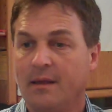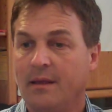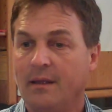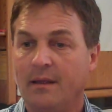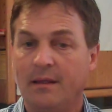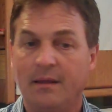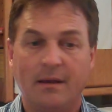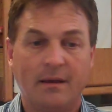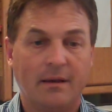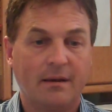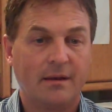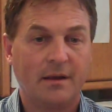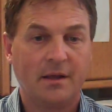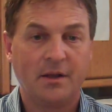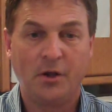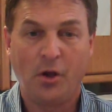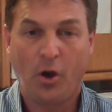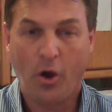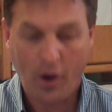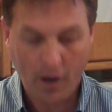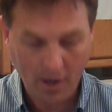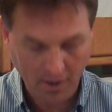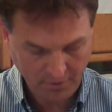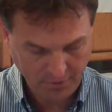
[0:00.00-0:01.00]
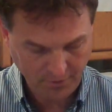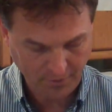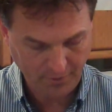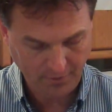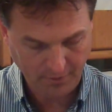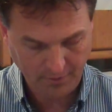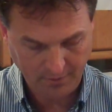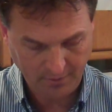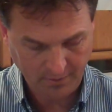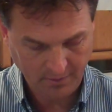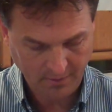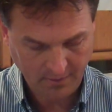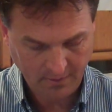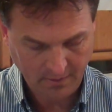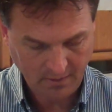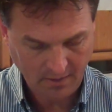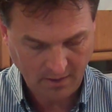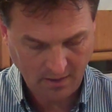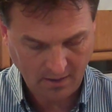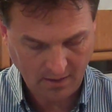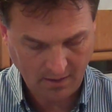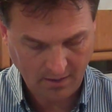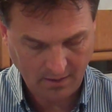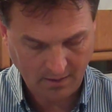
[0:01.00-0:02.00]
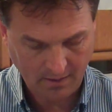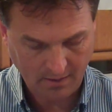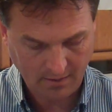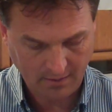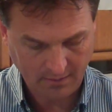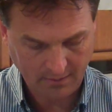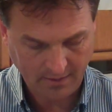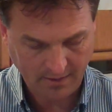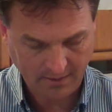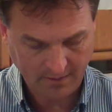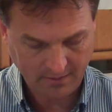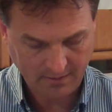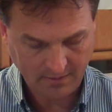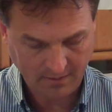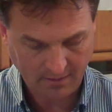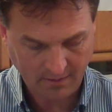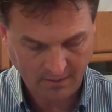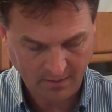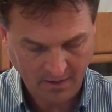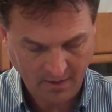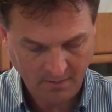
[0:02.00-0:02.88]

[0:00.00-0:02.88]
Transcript: an author like